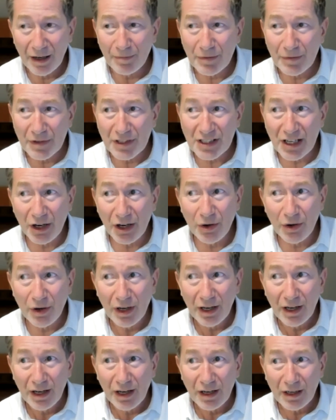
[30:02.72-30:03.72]

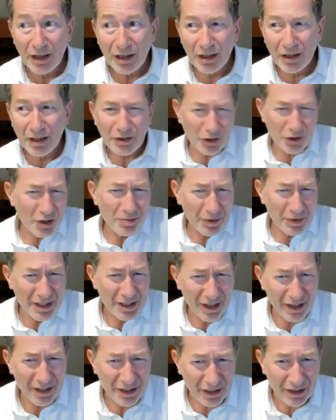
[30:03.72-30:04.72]
So it's super
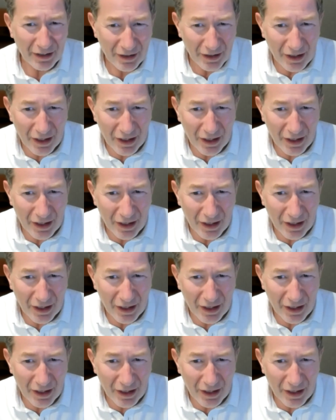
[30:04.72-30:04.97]
exciting